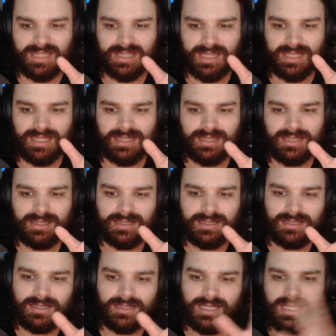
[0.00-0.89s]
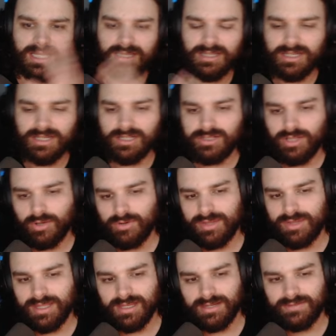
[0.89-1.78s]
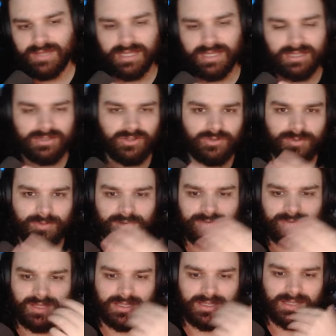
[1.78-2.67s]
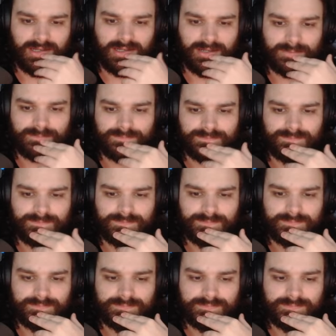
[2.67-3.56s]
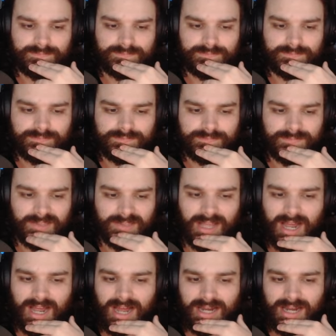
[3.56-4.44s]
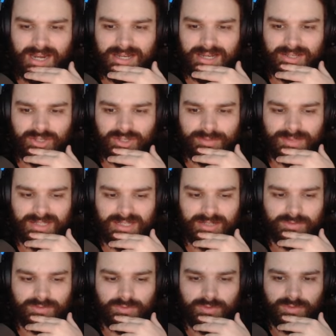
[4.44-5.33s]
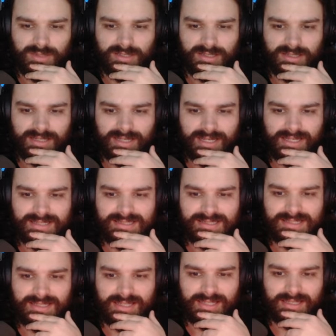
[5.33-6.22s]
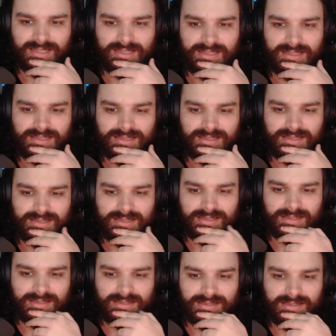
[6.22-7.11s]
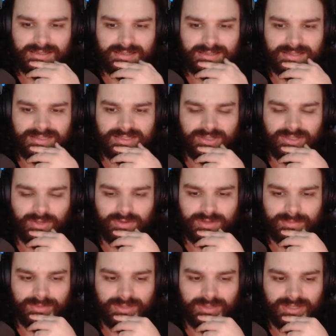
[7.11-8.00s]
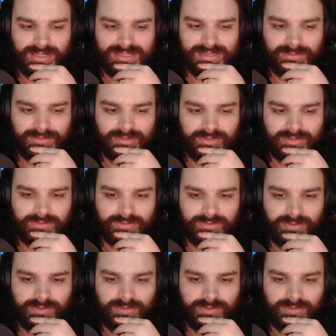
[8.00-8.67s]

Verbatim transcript: then like the clothing, of like a little bit of like um like Honkai and a little bit of like a Wuwa. Like I could see like this clothing being like someone in